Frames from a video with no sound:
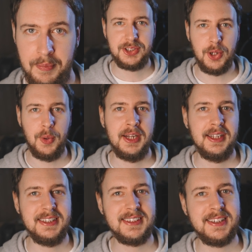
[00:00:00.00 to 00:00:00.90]
So
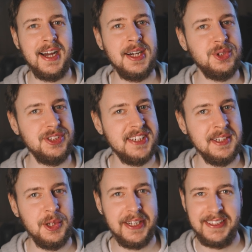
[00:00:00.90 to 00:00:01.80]
let's see how to
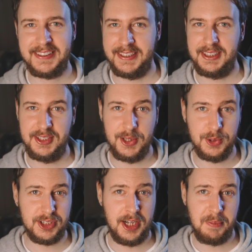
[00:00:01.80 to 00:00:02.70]
download and set
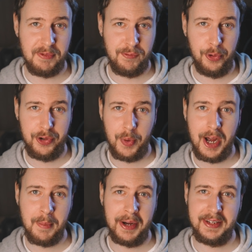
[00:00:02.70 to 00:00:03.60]
those up for
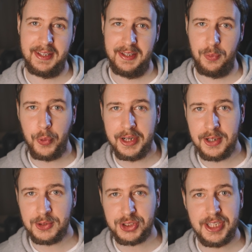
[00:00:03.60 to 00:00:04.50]
Neurai mining in
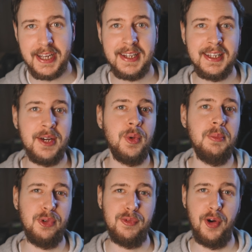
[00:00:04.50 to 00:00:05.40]
Windows, and then we'll
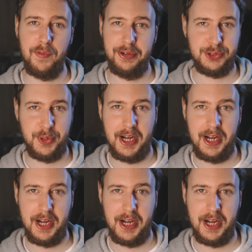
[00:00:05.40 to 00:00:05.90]
move over to